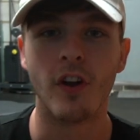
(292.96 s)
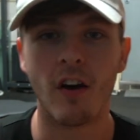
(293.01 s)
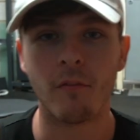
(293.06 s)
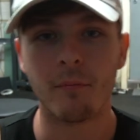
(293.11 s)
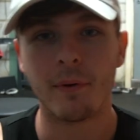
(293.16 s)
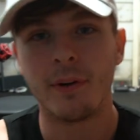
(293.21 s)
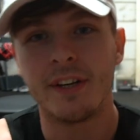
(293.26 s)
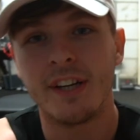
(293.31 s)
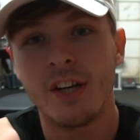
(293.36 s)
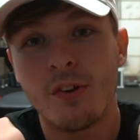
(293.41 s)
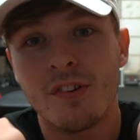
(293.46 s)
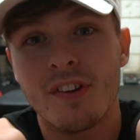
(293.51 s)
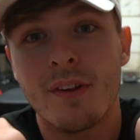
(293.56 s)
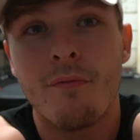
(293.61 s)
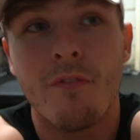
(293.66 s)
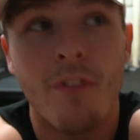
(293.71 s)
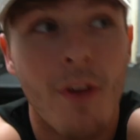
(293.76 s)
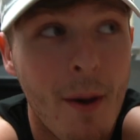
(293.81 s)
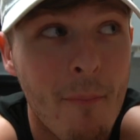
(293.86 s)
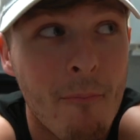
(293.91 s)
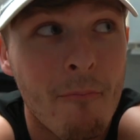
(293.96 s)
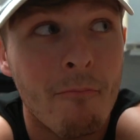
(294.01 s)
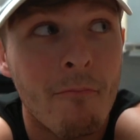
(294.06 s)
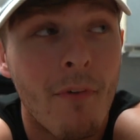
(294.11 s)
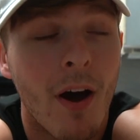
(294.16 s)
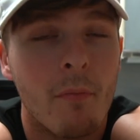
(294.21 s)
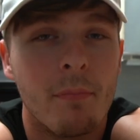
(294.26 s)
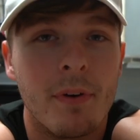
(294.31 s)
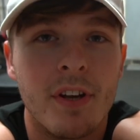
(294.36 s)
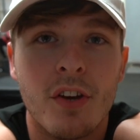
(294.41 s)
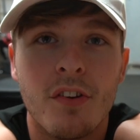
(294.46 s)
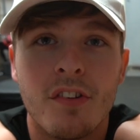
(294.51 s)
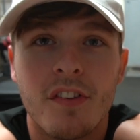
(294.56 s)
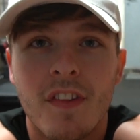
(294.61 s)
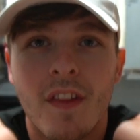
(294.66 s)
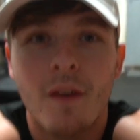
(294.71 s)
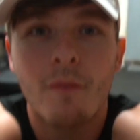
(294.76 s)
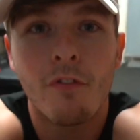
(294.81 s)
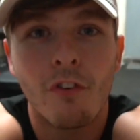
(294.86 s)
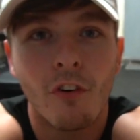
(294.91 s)
I've been using them, I've been
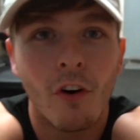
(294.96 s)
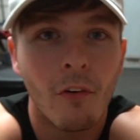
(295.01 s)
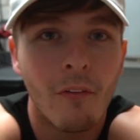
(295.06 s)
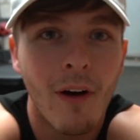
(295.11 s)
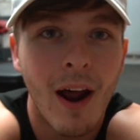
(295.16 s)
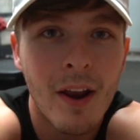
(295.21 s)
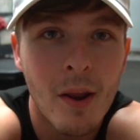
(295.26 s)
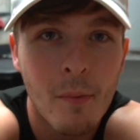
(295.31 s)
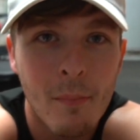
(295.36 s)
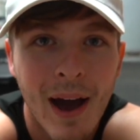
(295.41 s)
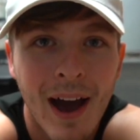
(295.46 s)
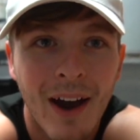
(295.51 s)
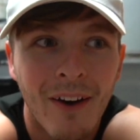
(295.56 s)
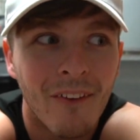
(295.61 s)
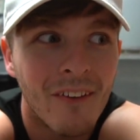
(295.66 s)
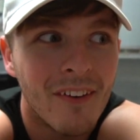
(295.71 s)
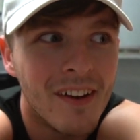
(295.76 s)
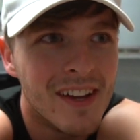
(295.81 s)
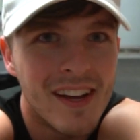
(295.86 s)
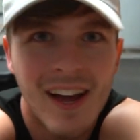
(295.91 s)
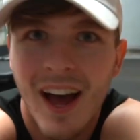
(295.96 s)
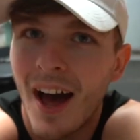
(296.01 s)
using them for around about,